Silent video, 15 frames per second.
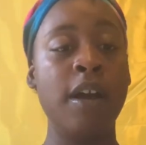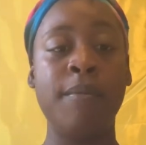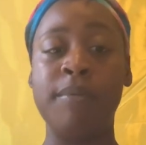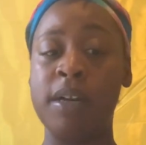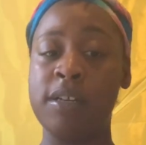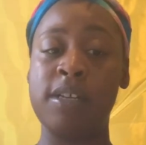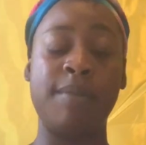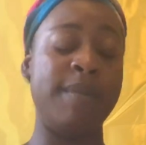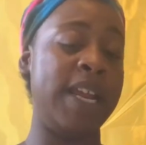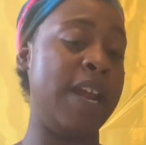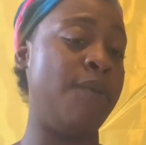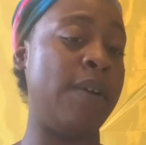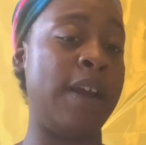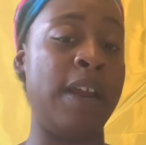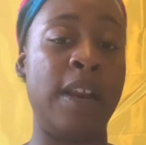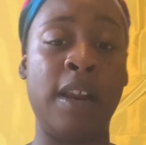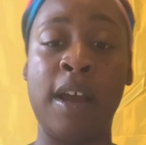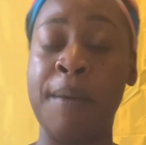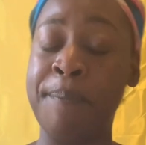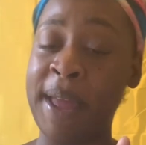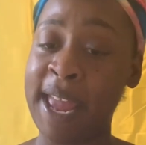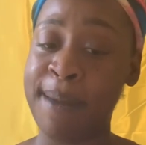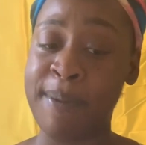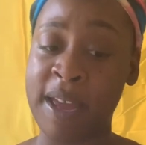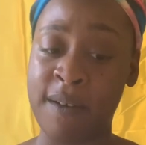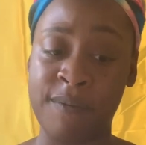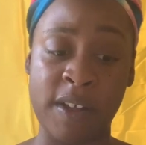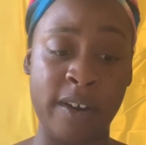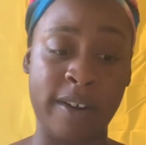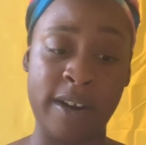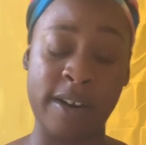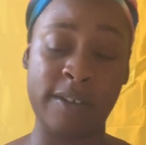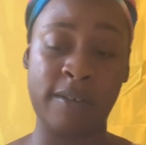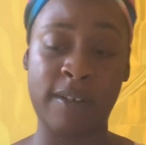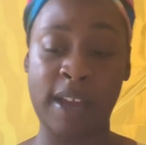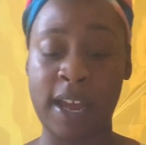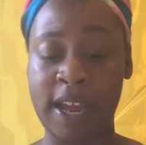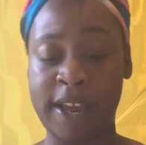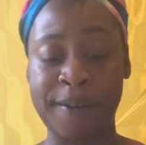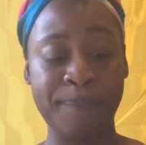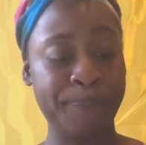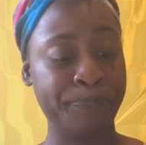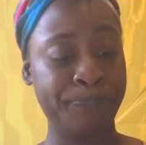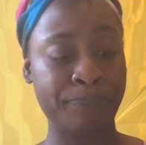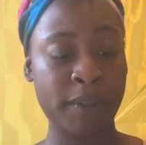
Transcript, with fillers: But there's something here with a baby of theirs, okay?